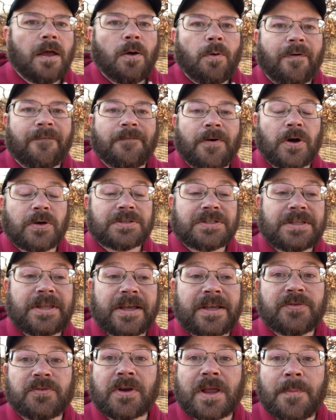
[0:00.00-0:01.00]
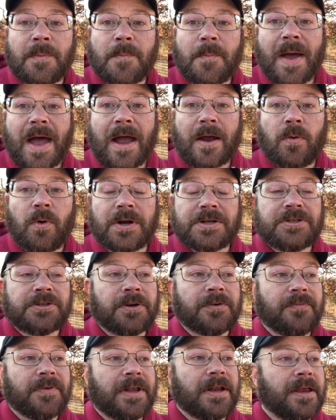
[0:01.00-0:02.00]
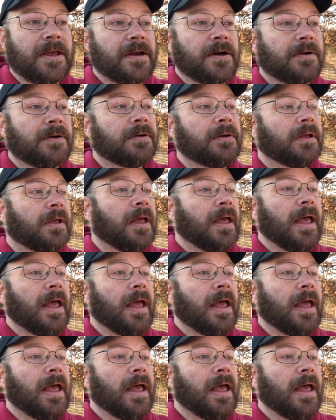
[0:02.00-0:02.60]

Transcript: Well, folks, thanks for coming back, watching our video.